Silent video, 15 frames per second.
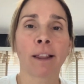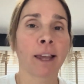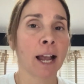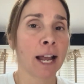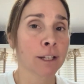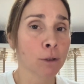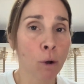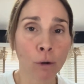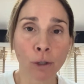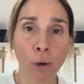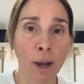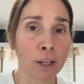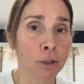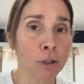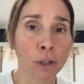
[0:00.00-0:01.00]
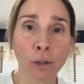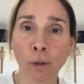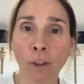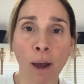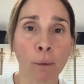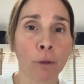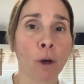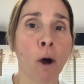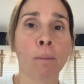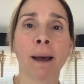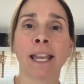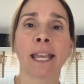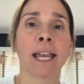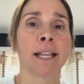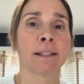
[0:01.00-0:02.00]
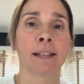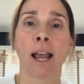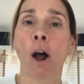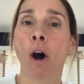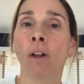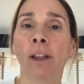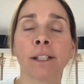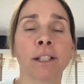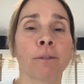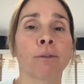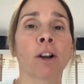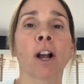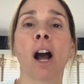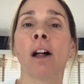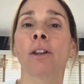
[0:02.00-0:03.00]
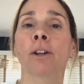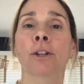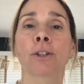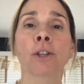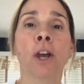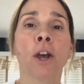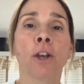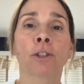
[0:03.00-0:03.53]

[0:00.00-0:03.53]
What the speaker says: Like I told you, I used to do that with all my kids. They all had different colors.